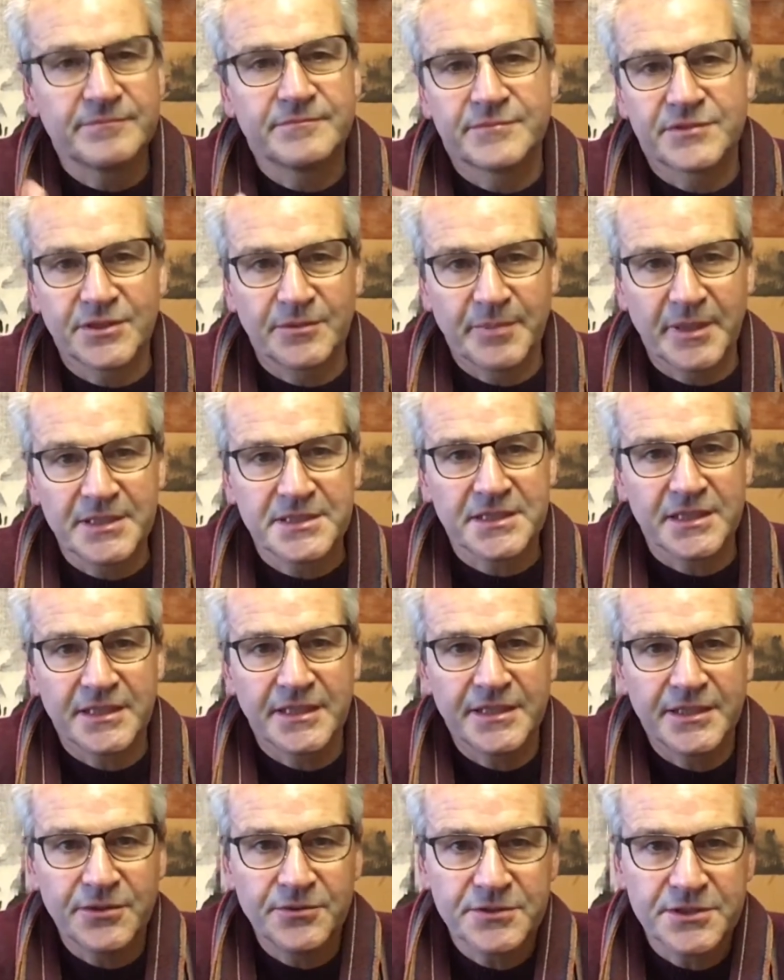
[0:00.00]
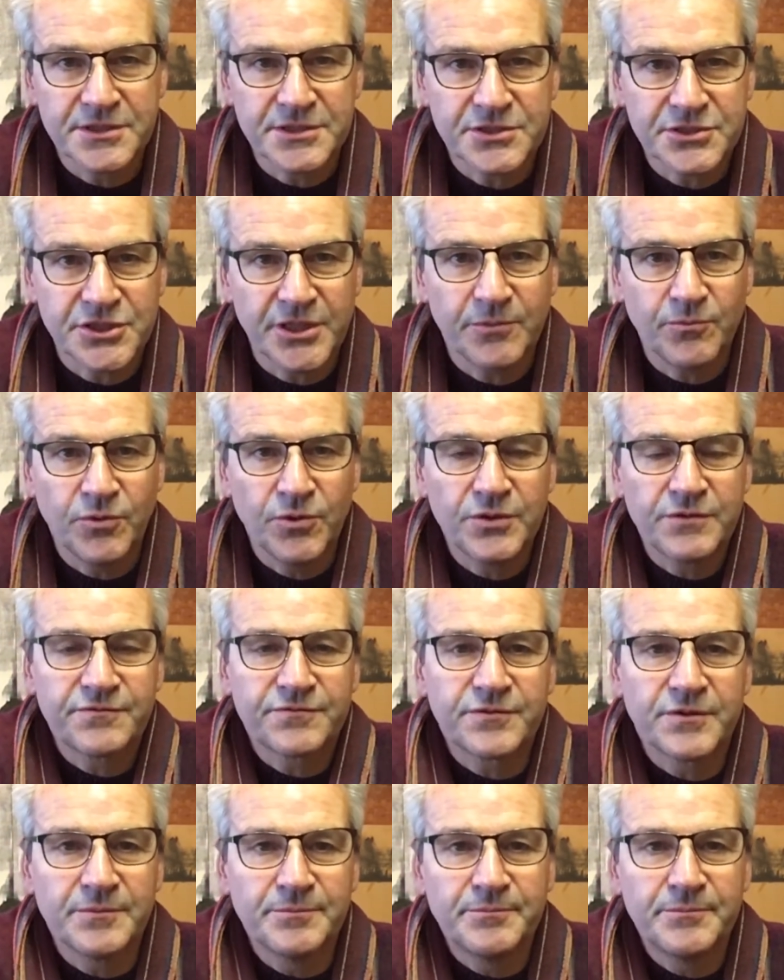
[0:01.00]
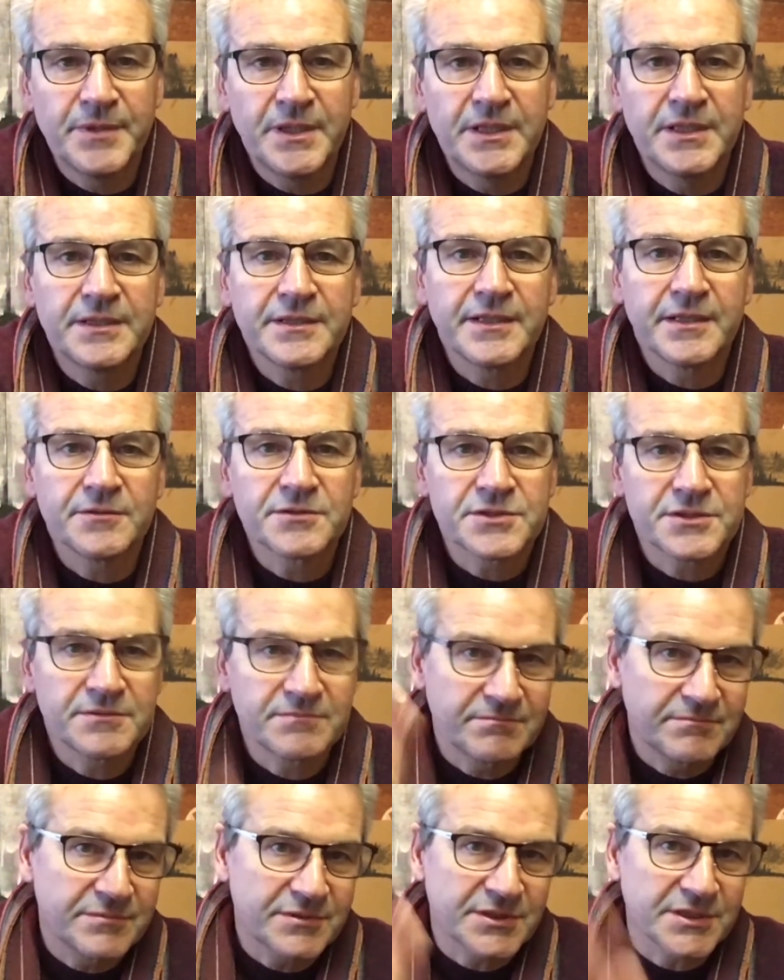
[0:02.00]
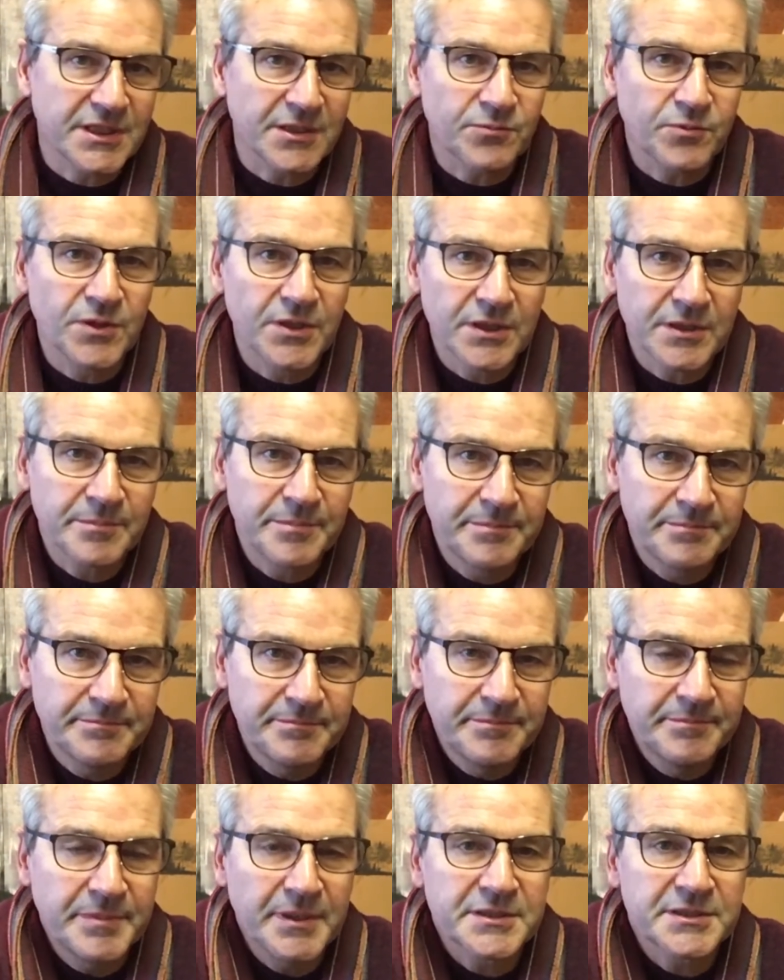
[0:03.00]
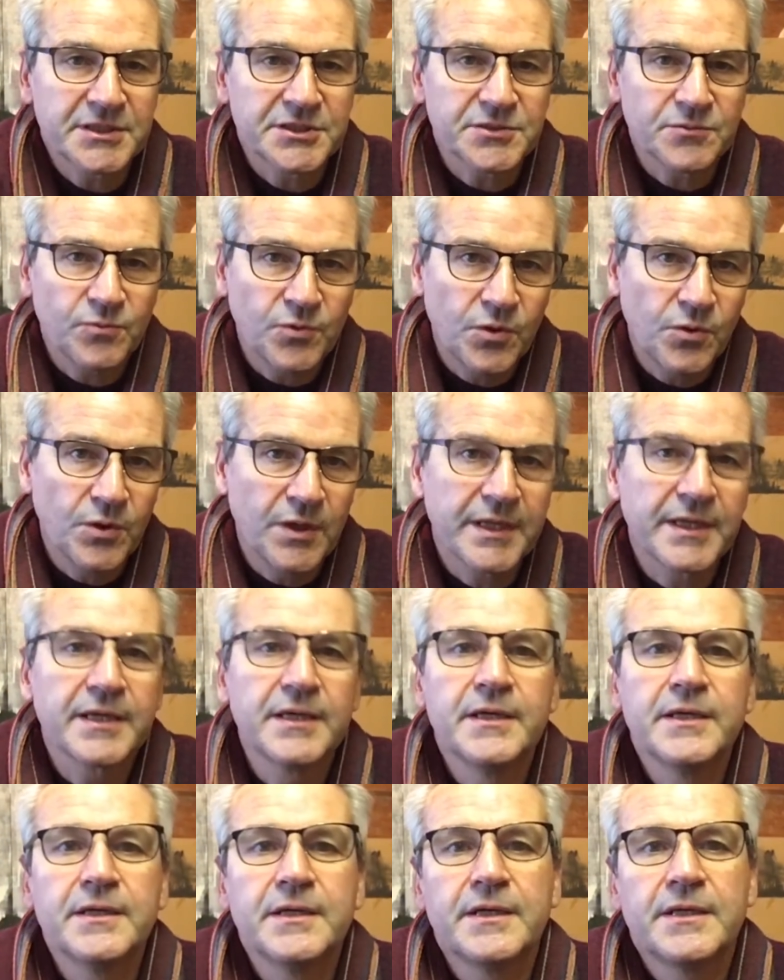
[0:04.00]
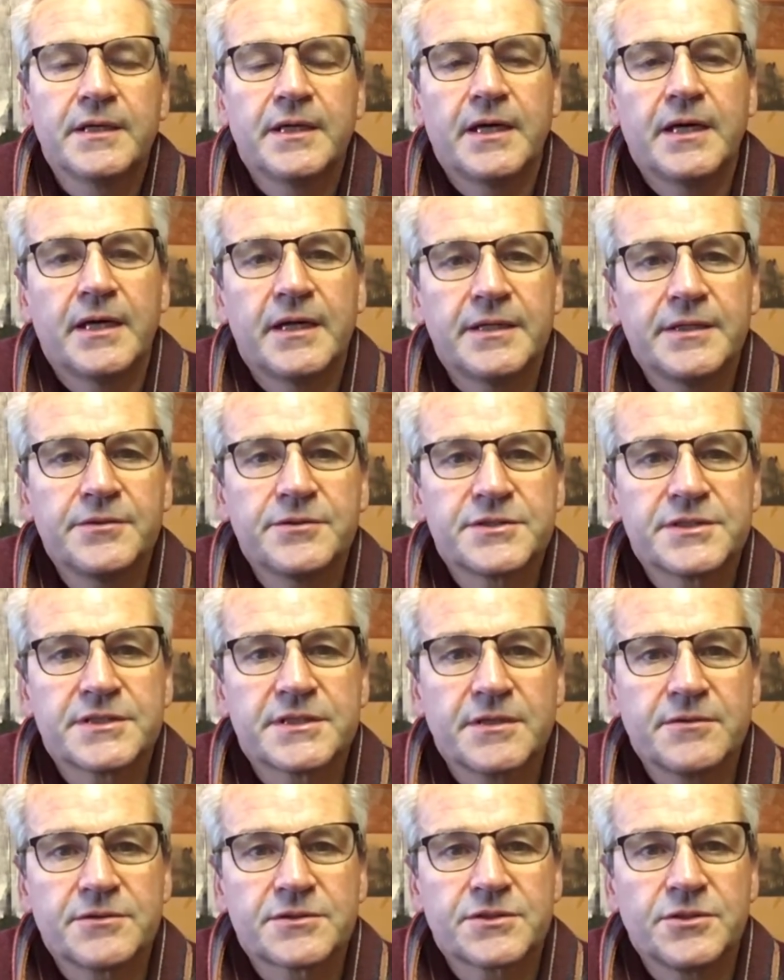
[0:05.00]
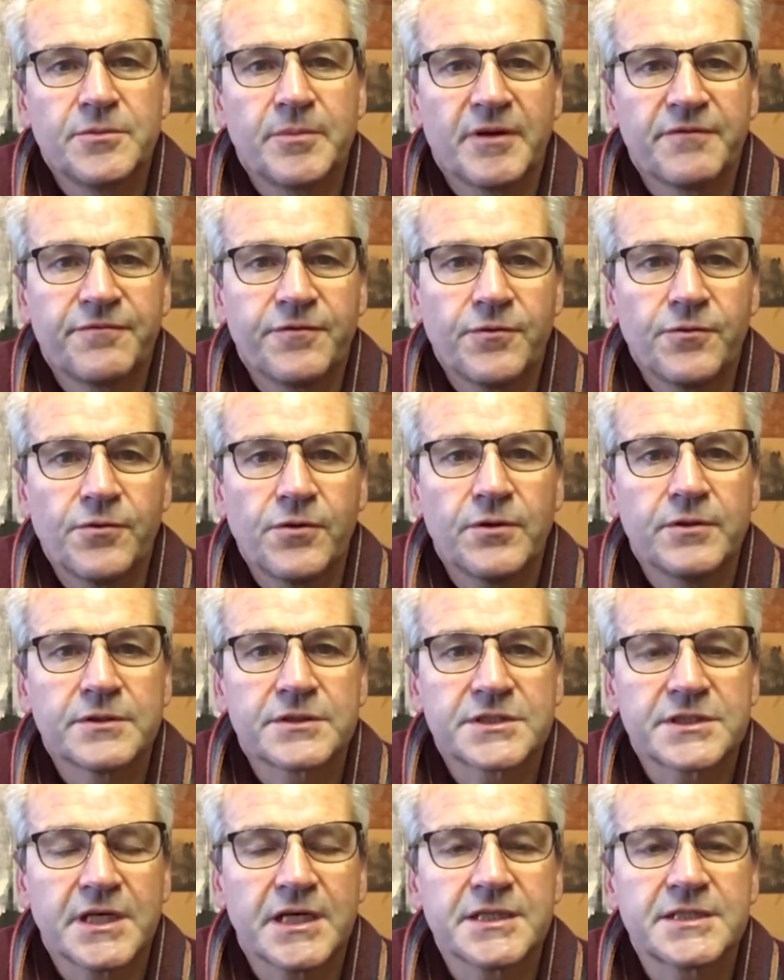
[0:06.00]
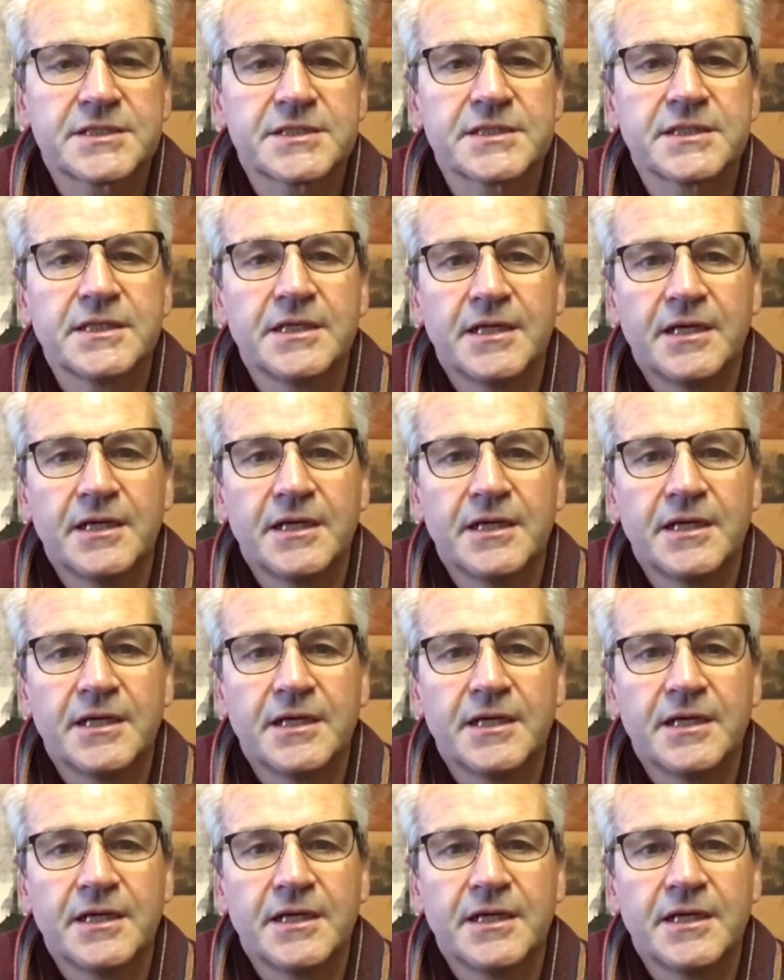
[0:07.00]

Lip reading: So basically it uses cheap wood from stud work, partition walling, uses those 2x4 studs.